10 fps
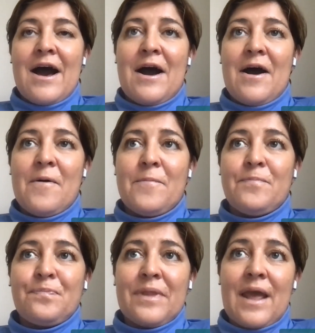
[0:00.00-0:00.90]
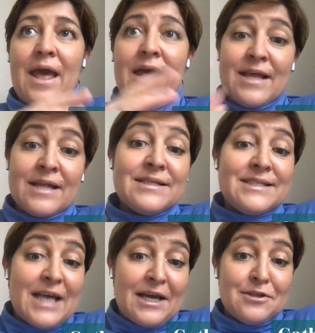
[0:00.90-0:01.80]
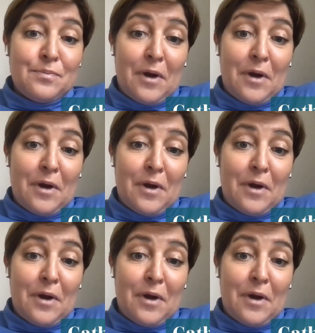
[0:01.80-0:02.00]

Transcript: And then the second